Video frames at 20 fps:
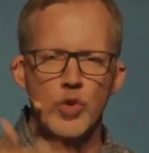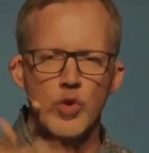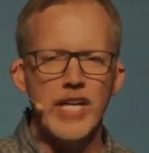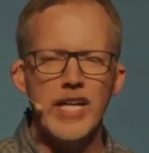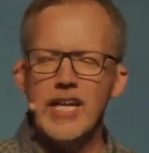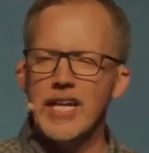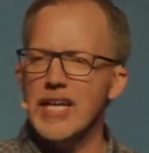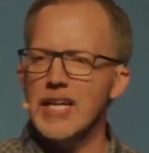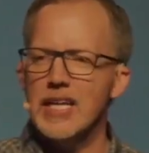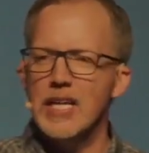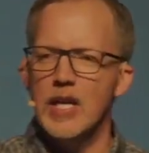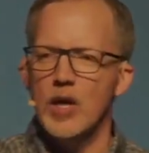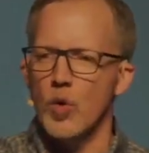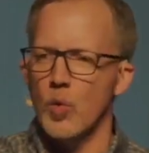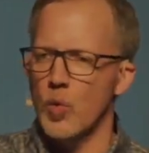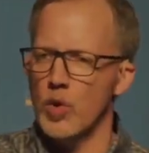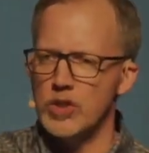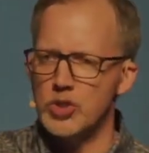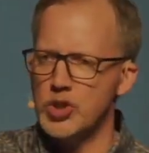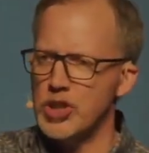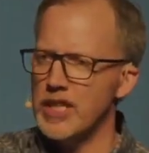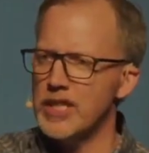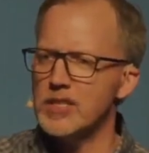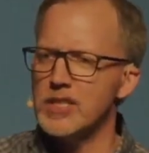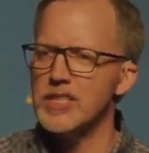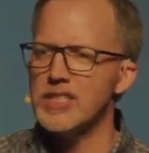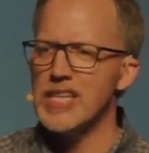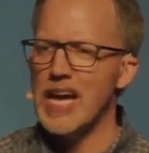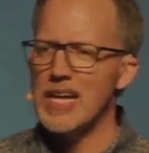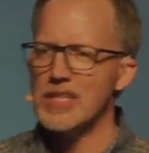reading what
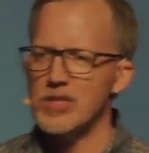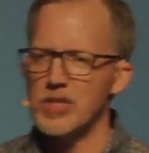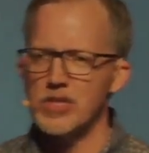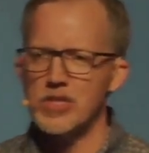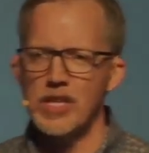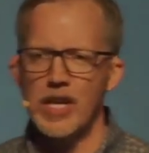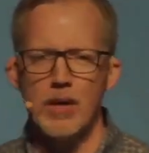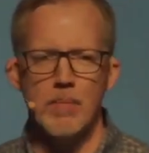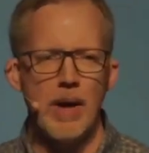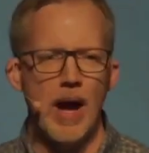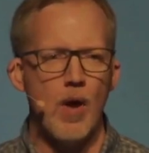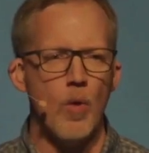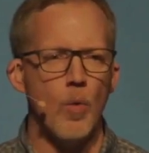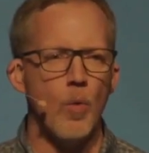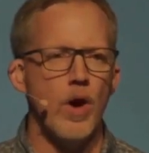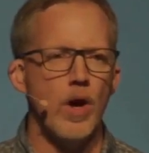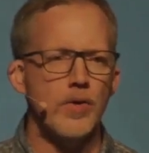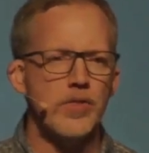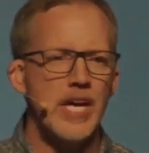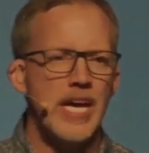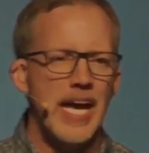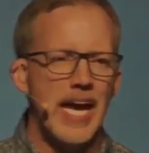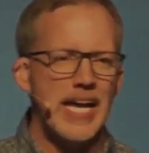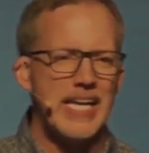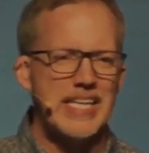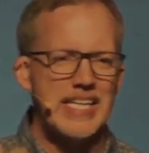Jesus has to say about wealth